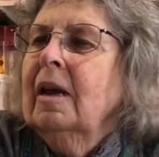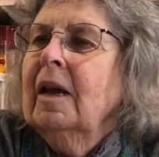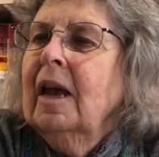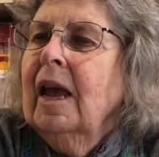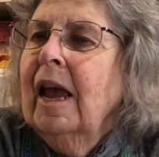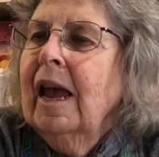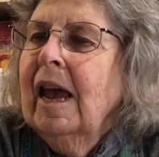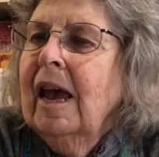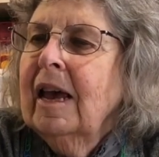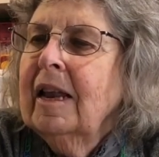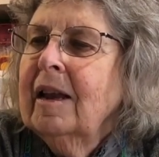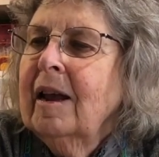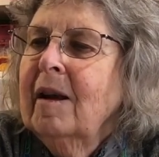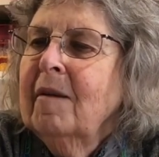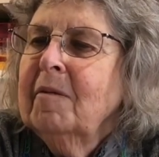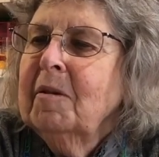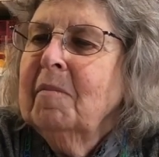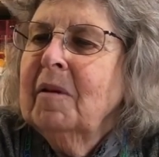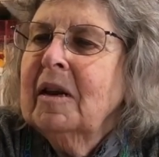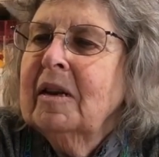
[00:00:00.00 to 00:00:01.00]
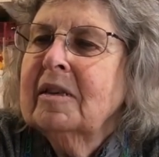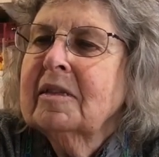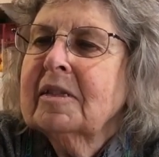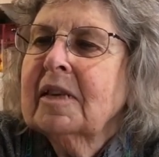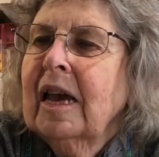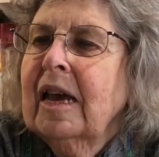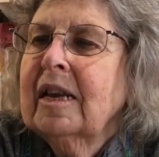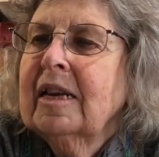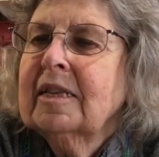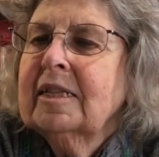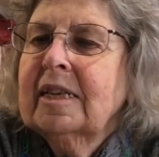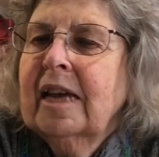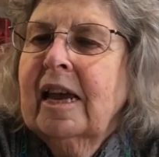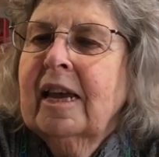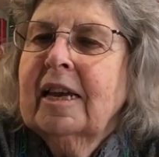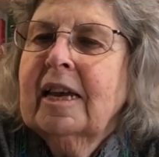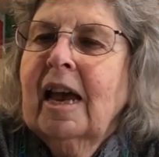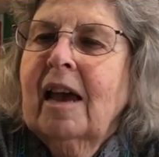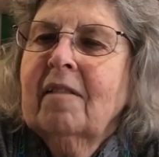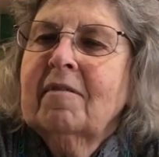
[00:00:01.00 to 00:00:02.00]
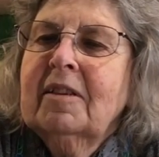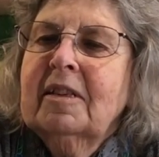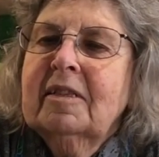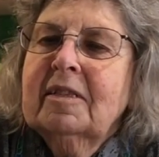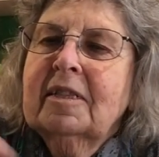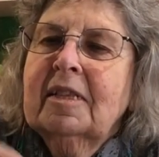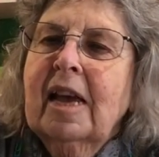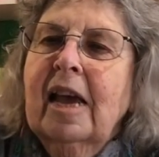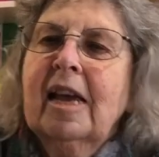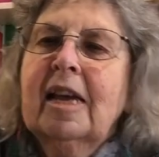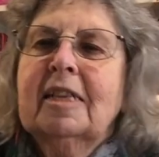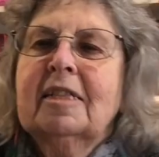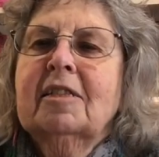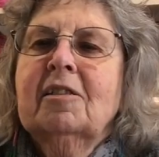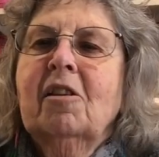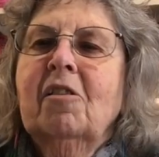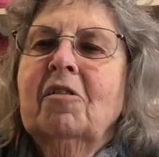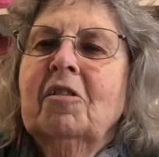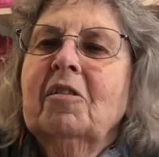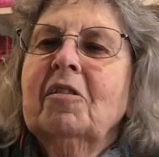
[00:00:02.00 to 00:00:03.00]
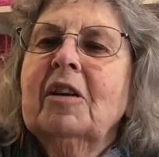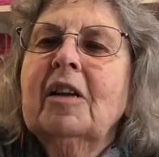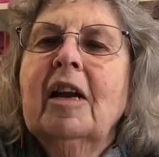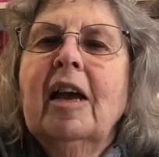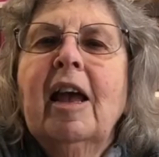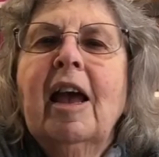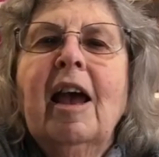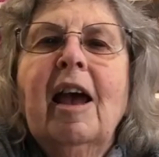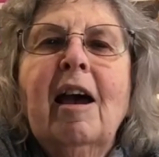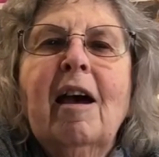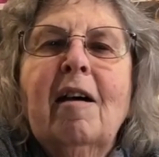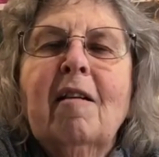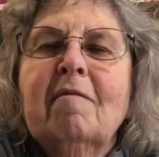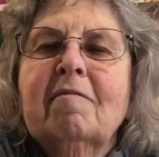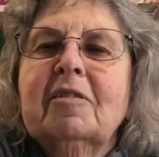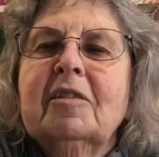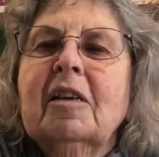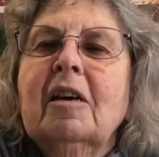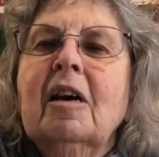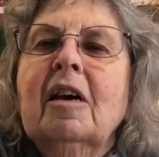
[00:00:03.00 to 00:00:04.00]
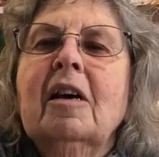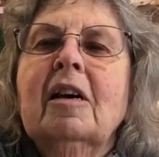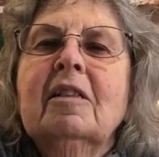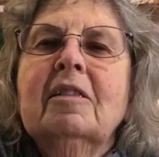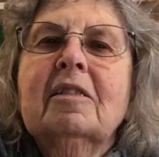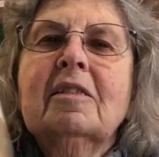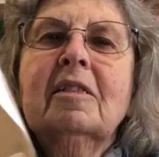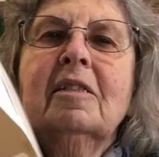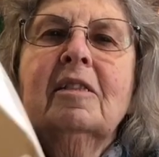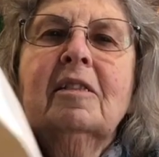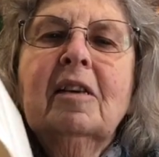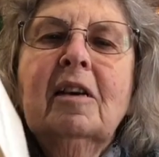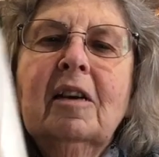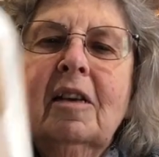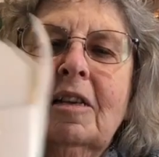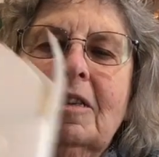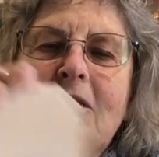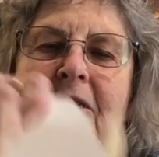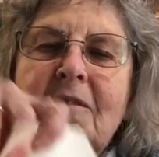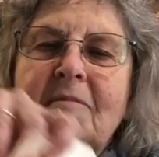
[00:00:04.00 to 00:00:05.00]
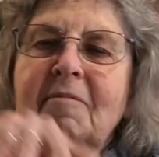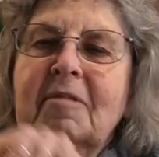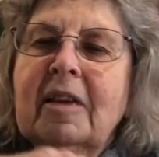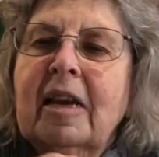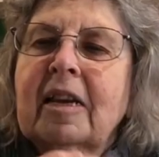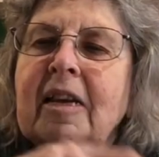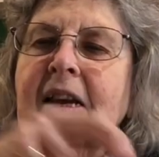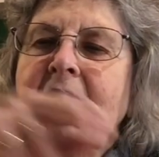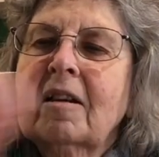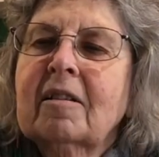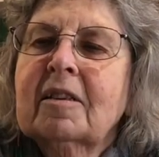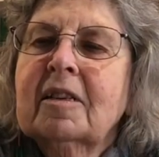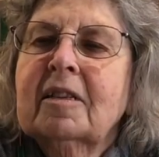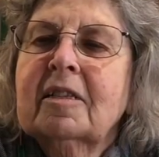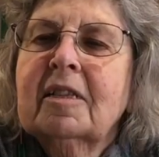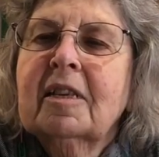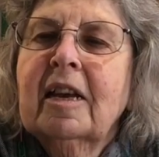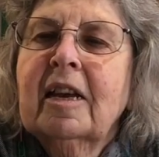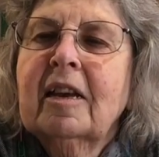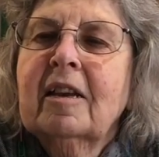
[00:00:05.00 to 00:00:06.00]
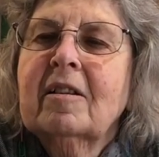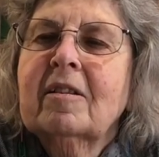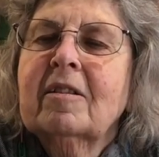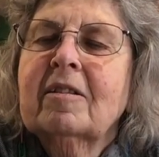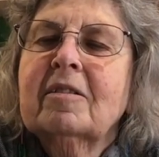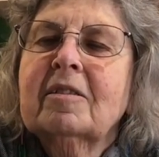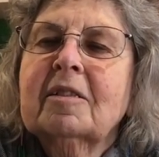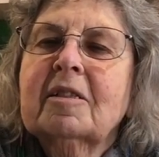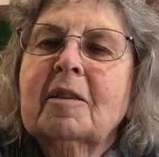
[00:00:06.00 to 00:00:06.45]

And everybody's getting takeout these days, so you're going to have tons and tons of takeout containers.